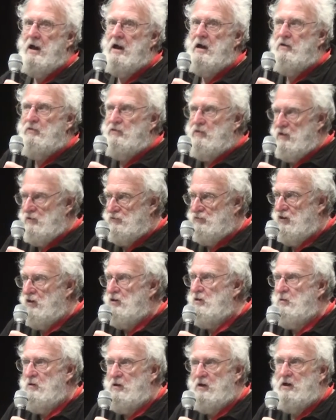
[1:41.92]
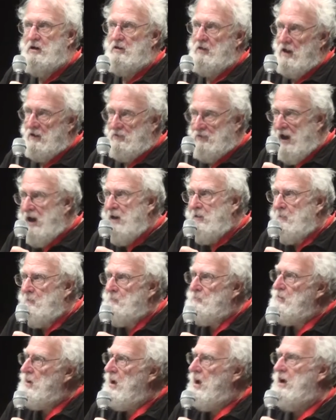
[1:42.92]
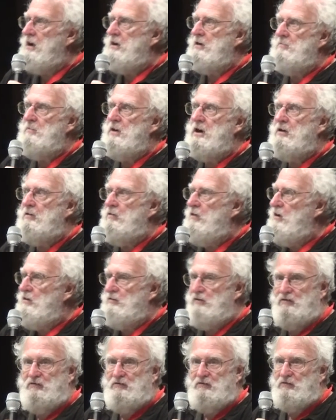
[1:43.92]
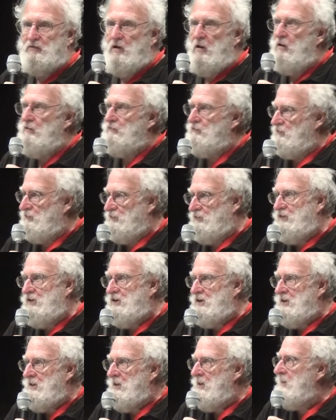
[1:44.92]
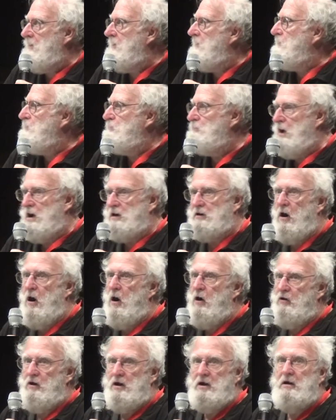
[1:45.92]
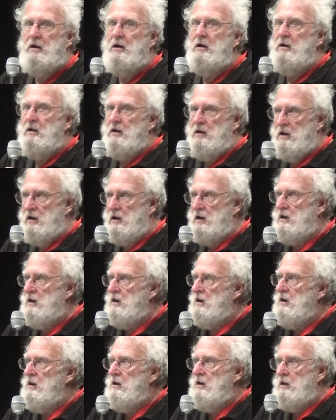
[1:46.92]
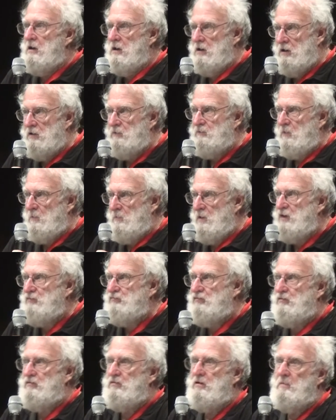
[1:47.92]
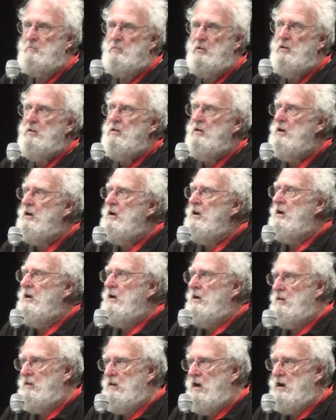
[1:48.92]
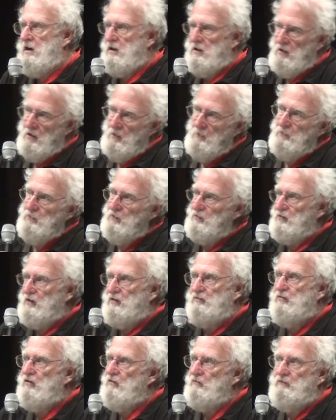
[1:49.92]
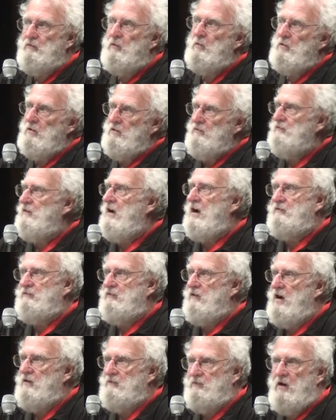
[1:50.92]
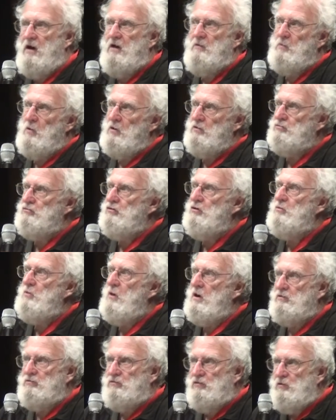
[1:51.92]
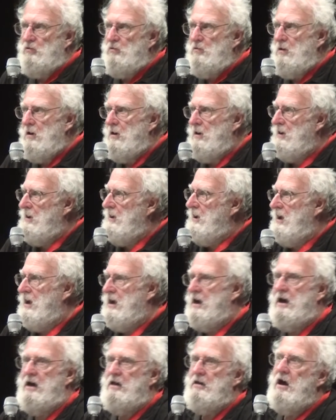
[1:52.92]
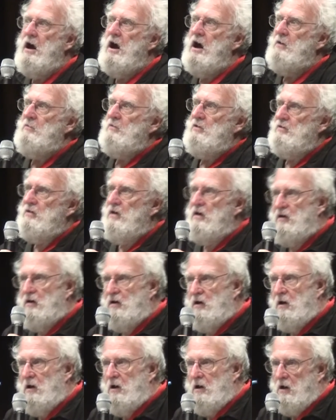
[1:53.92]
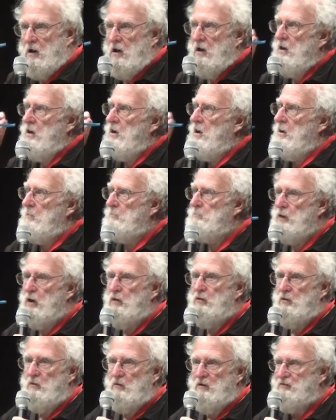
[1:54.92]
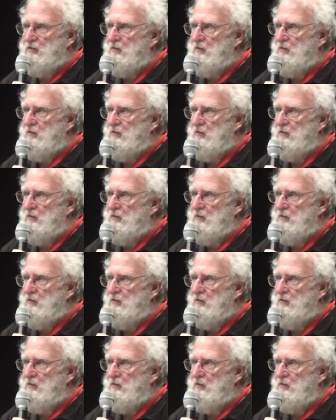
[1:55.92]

and continuing like that, I could make a long distance call for free by calling a information number like 604-555-1212, and I would blow the